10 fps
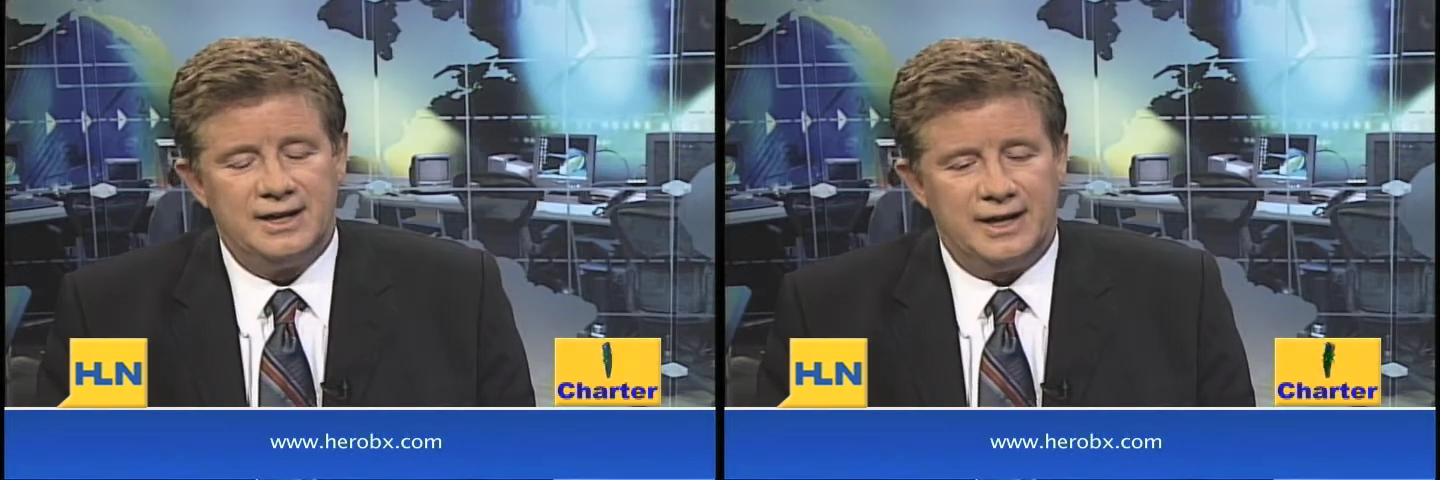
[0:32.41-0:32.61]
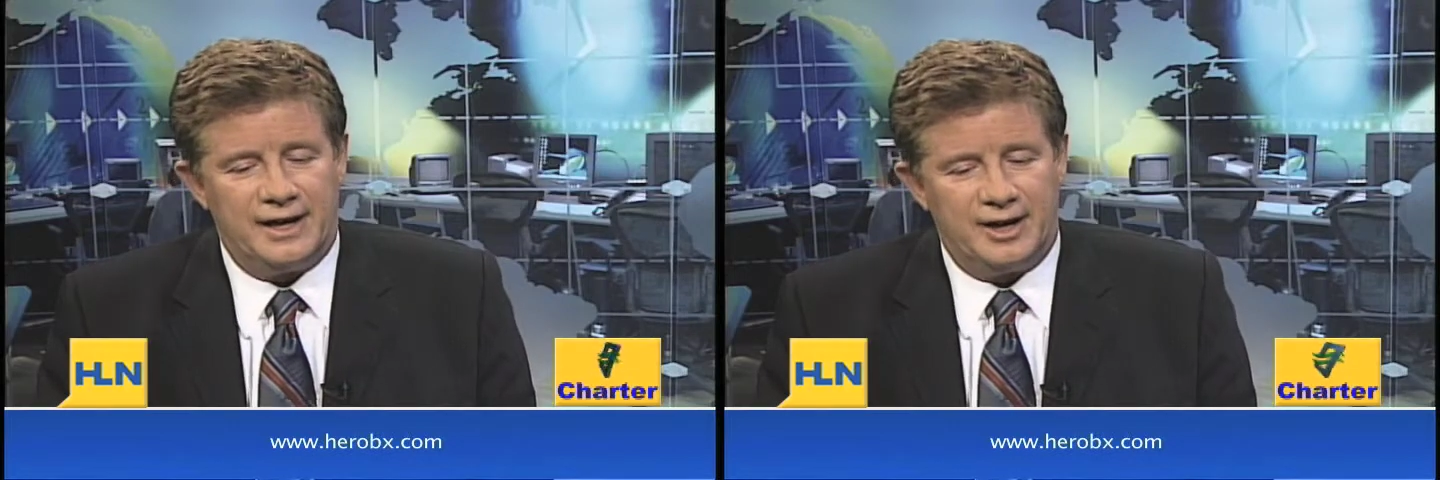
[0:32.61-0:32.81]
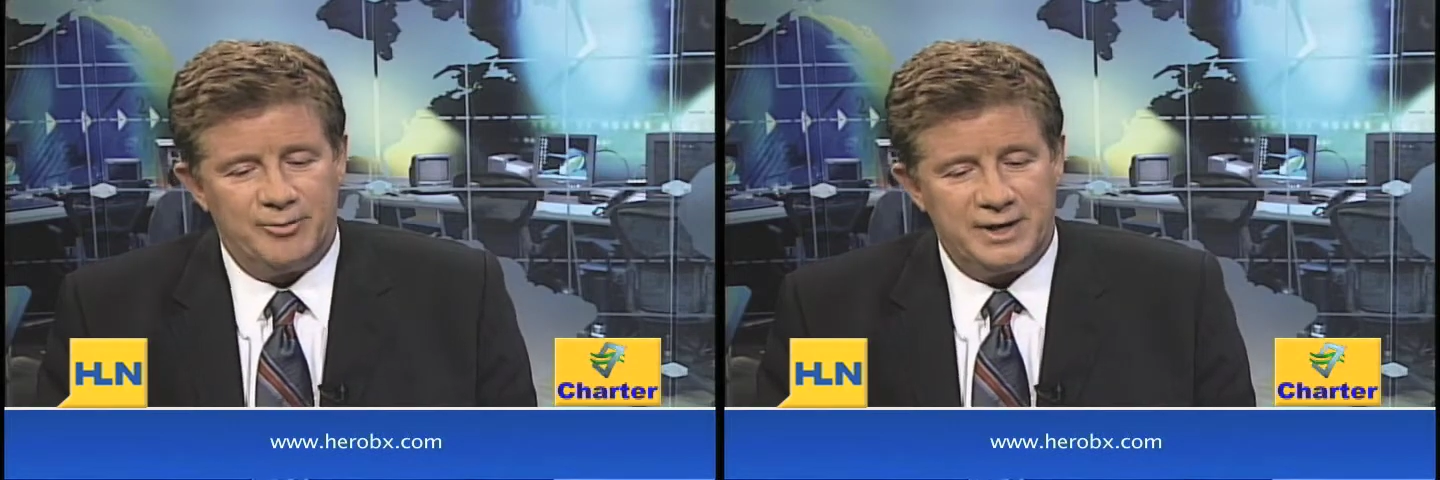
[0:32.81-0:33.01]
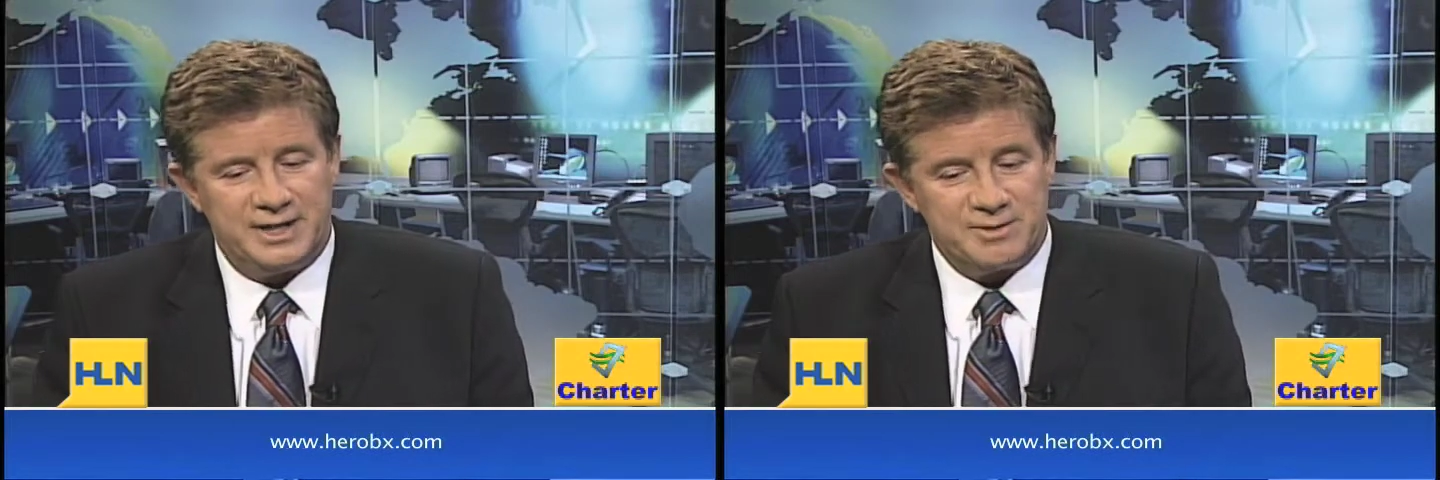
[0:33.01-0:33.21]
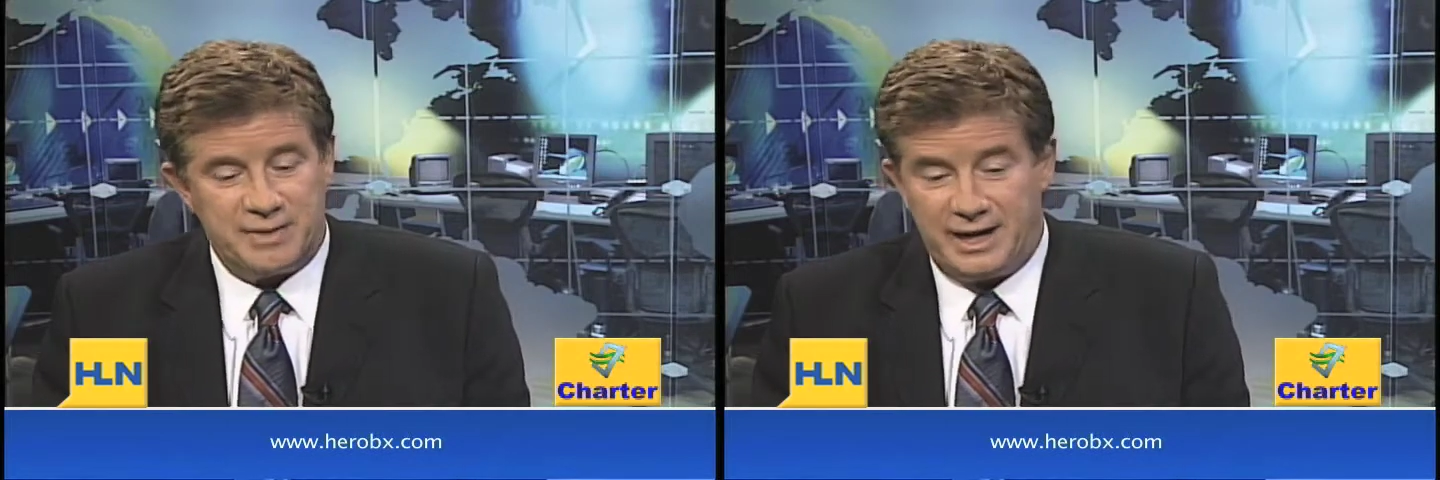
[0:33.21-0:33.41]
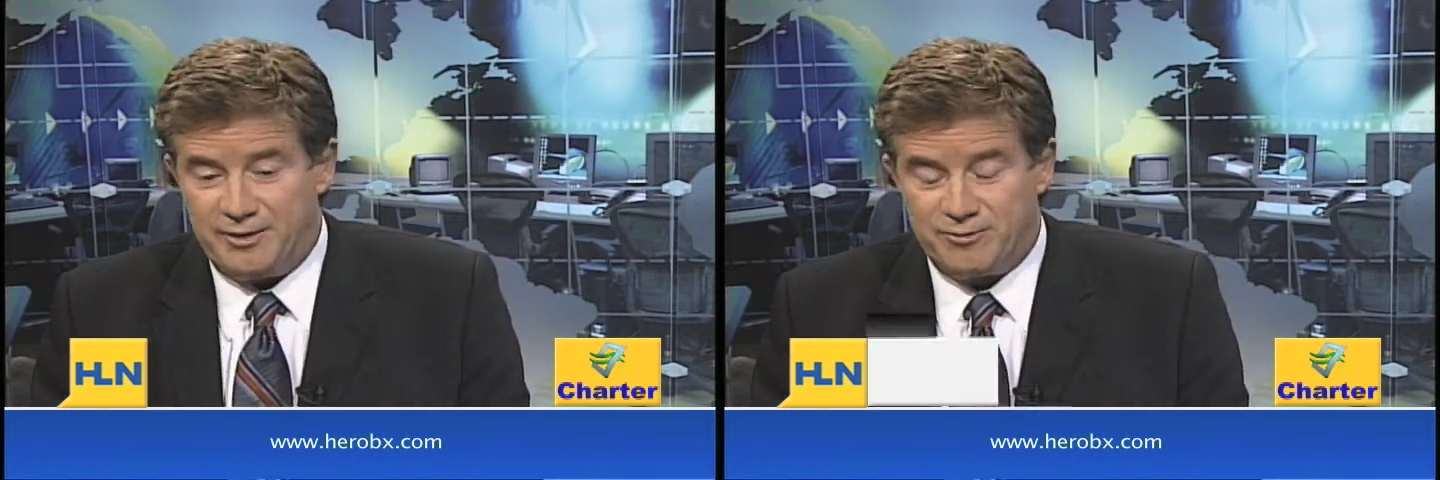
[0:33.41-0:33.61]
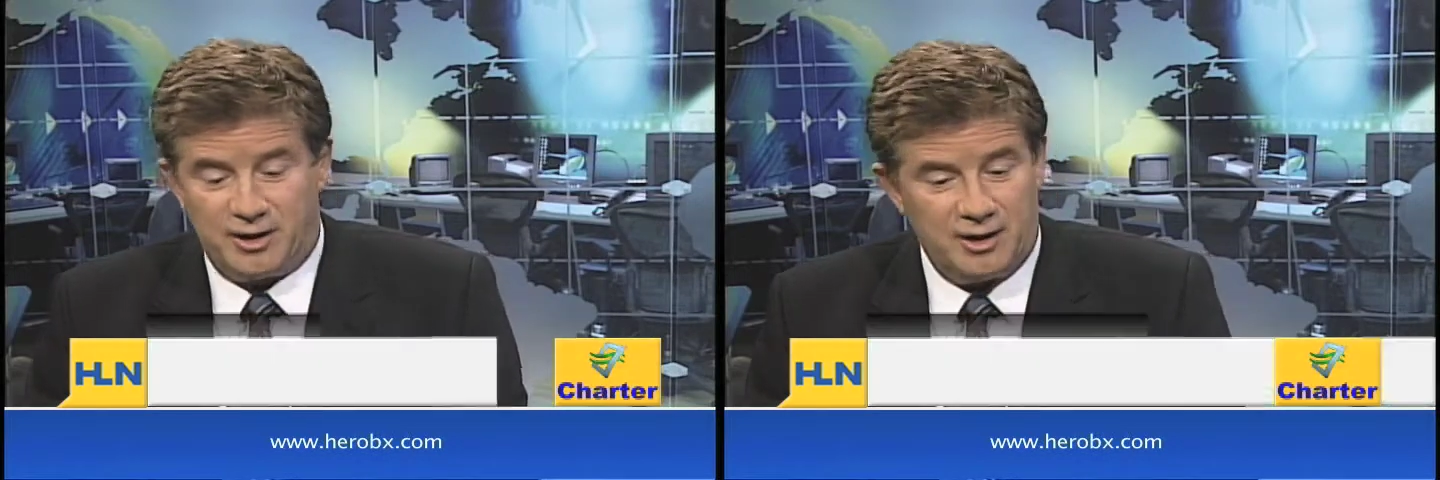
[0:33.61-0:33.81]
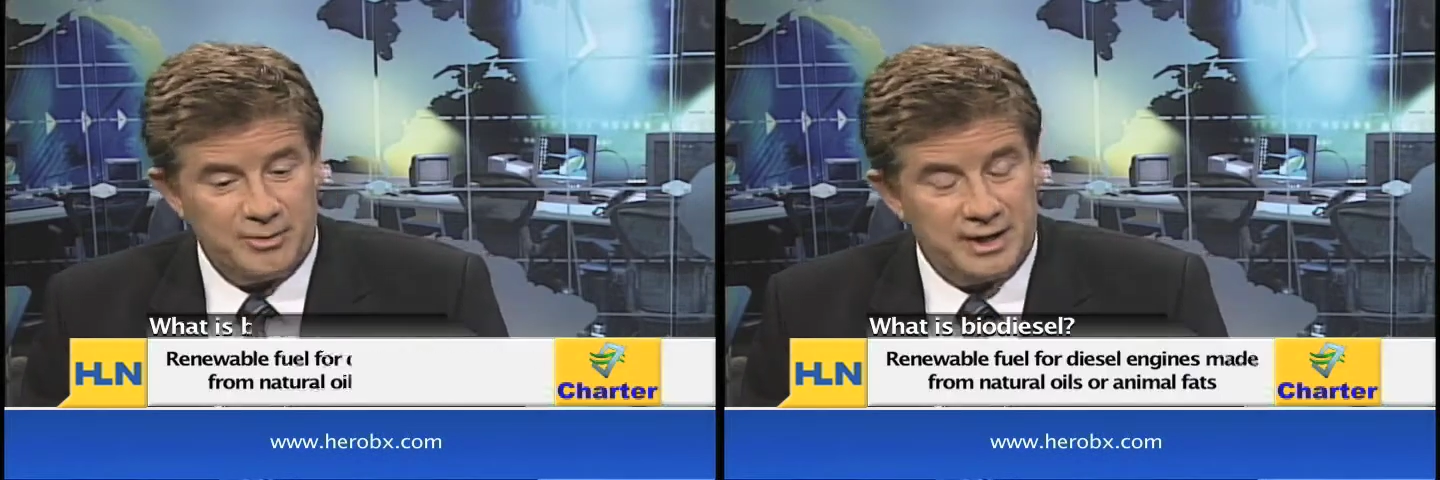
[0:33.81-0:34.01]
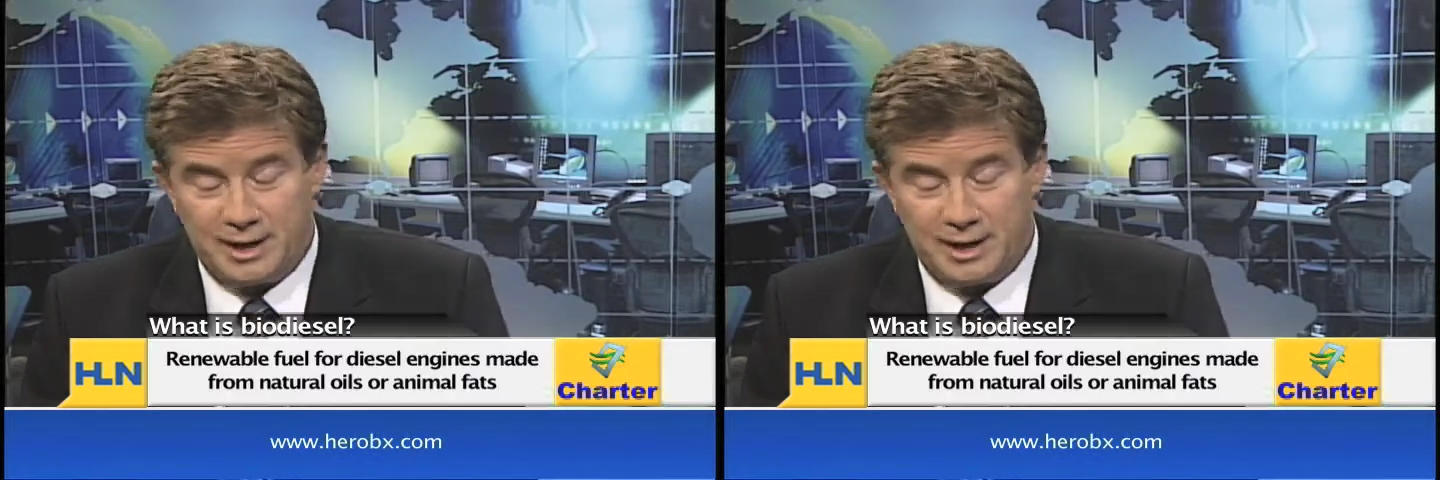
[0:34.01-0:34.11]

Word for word: Um, it is made from a